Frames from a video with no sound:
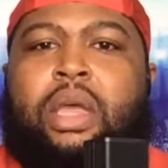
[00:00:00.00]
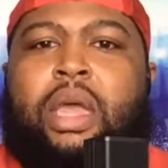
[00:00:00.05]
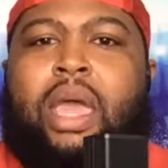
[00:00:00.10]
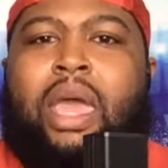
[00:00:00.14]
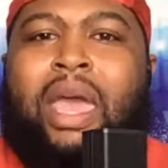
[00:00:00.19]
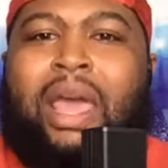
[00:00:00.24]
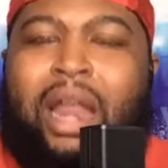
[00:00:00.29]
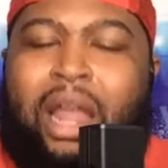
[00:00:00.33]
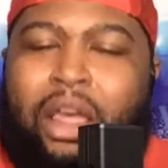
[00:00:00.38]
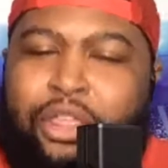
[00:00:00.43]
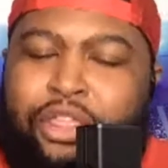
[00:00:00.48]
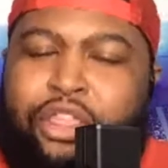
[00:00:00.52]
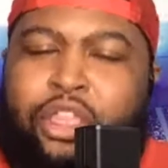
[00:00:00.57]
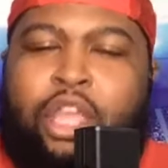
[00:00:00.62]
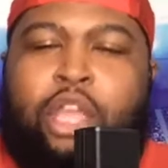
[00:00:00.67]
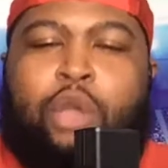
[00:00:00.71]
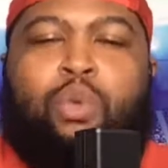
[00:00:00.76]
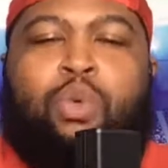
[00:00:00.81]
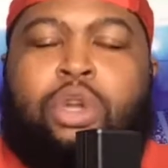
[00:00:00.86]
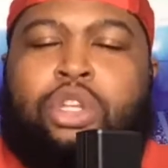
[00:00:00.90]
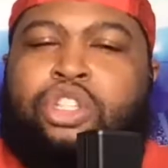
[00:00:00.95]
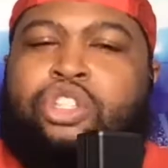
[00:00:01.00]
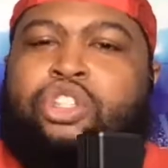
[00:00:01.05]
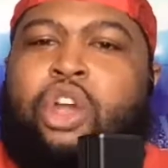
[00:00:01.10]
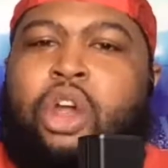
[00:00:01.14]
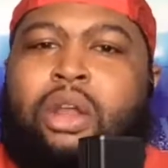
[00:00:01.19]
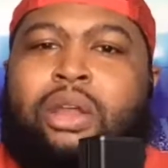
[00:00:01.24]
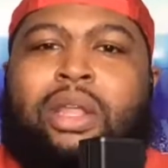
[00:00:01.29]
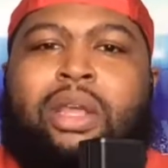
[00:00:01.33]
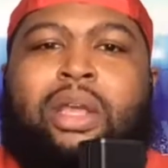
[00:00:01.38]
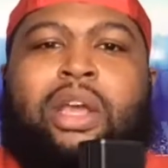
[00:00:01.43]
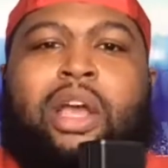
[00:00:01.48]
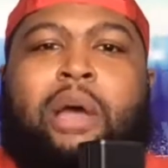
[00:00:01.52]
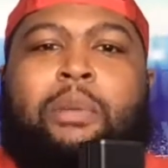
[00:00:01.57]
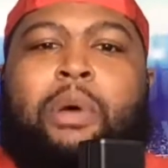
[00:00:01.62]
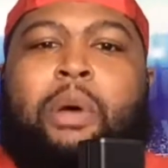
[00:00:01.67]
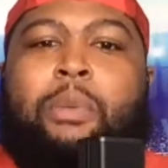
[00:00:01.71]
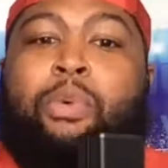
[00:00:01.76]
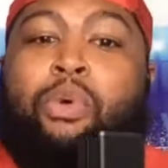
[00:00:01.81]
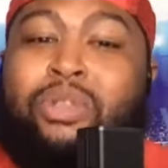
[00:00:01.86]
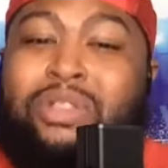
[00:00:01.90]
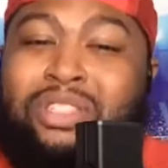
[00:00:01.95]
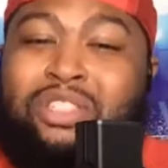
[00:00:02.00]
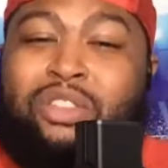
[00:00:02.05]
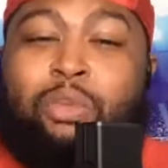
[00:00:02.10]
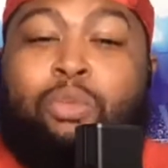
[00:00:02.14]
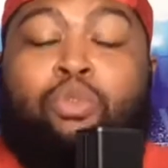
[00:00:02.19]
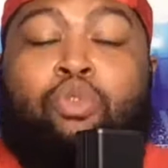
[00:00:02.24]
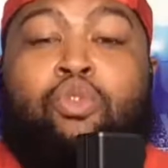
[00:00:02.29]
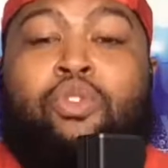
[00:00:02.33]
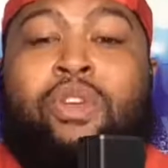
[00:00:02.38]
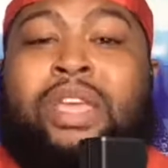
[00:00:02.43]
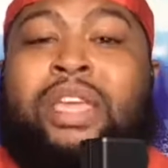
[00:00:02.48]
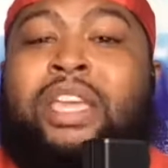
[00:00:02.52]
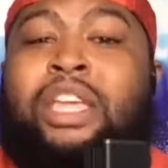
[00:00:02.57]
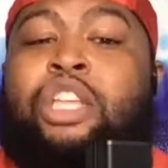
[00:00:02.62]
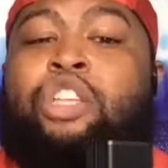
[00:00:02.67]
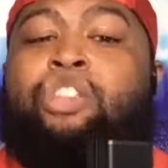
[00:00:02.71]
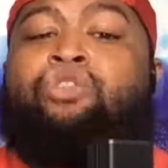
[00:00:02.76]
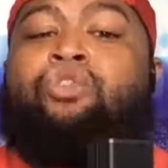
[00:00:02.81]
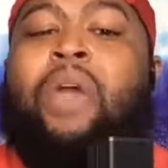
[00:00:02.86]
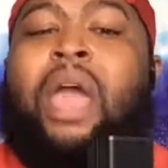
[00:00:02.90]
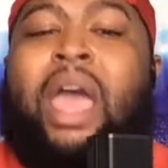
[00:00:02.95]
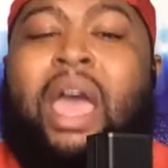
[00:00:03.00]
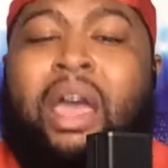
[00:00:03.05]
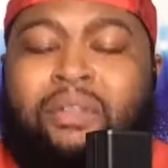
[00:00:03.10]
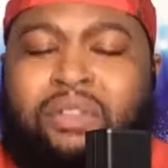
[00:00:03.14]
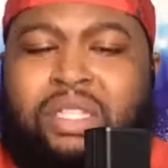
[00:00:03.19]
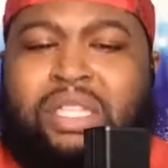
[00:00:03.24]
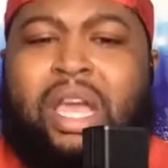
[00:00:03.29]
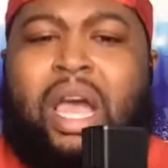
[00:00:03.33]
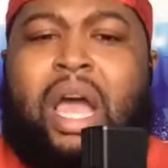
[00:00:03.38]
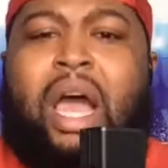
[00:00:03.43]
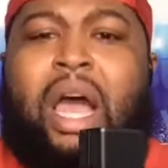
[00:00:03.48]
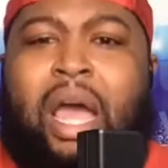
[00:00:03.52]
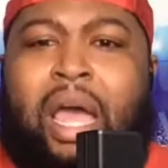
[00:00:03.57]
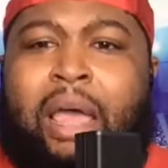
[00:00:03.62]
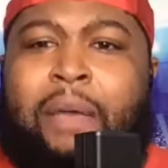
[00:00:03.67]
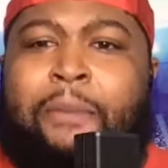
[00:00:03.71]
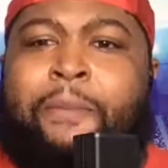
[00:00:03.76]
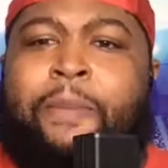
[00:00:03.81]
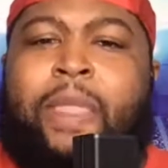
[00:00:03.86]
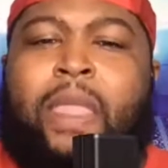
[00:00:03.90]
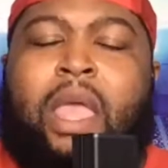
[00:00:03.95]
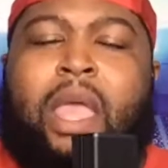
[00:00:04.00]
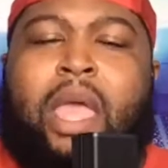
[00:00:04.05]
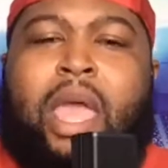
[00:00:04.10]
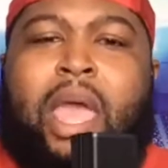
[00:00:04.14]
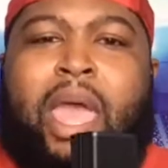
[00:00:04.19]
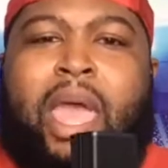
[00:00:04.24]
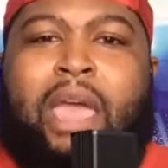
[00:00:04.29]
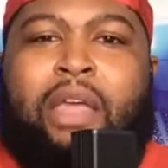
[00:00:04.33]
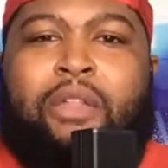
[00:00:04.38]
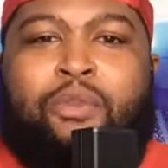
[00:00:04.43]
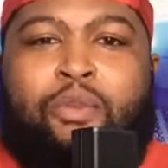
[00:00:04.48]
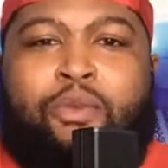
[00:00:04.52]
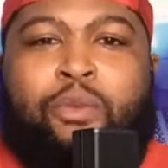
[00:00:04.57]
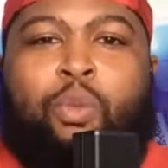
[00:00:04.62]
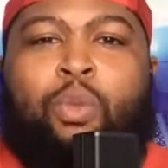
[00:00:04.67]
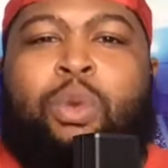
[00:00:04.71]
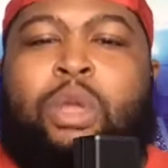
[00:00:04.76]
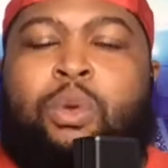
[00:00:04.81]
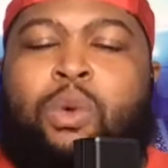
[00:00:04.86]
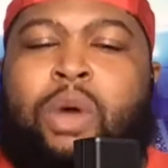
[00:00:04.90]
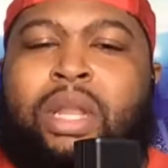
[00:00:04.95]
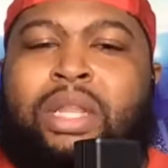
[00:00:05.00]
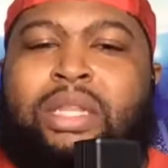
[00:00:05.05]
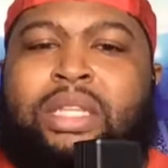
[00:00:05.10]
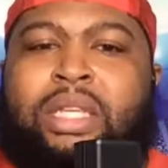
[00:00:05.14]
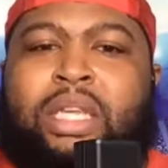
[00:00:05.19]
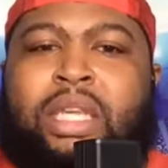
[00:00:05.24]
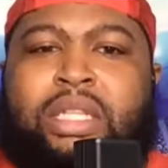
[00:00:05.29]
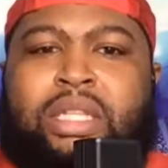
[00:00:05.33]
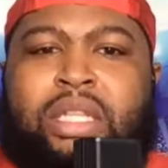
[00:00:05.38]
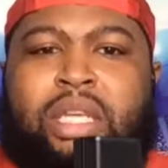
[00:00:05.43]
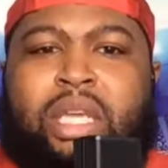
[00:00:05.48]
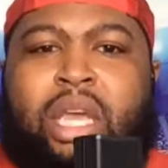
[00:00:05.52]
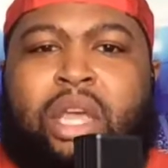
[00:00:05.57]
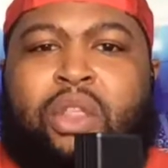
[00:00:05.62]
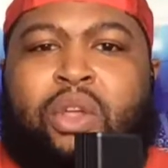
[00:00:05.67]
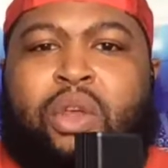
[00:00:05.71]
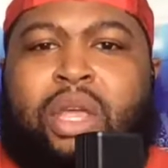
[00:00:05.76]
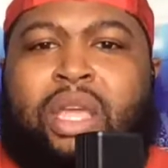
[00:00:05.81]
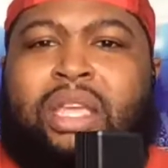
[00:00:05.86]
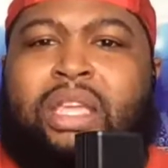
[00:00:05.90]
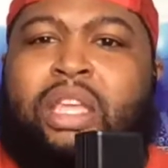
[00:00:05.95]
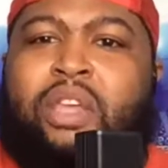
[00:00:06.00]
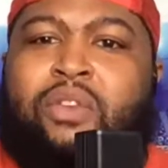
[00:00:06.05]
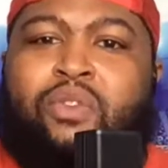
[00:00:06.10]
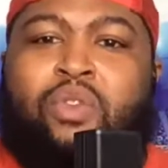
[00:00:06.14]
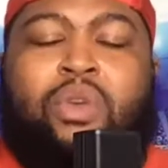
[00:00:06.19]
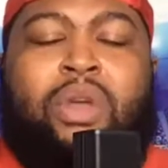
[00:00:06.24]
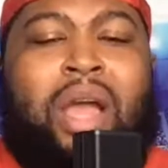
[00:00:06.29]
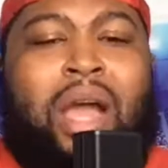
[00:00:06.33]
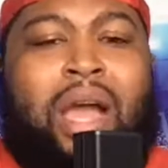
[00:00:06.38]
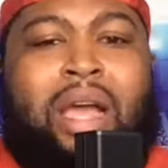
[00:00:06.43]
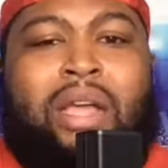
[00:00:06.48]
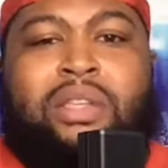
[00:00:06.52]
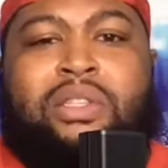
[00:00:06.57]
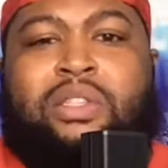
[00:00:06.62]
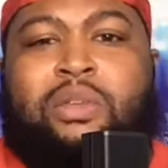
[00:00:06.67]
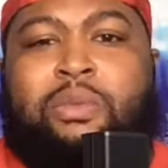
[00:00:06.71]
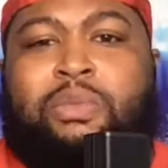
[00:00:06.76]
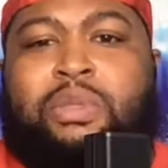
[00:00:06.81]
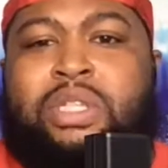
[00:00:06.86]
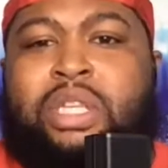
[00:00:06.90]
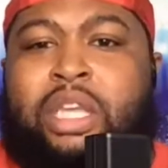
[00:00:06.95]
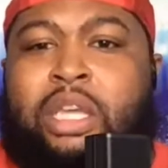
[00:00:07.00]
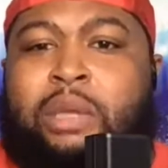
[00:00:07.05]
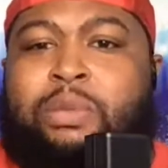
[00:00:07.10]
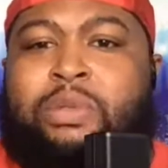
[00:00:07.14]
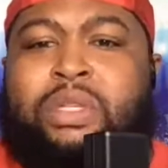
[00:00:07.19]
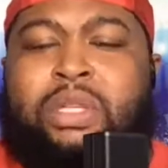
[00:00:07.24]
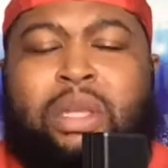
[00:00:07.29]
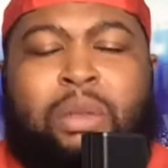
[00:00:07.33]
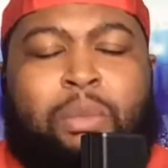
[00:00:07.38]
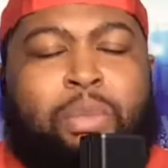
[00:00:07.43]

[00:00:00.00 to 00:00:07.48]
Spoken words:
And I think we're starting to come up on some redraft time. And we wanted to get together and give you guys some tips and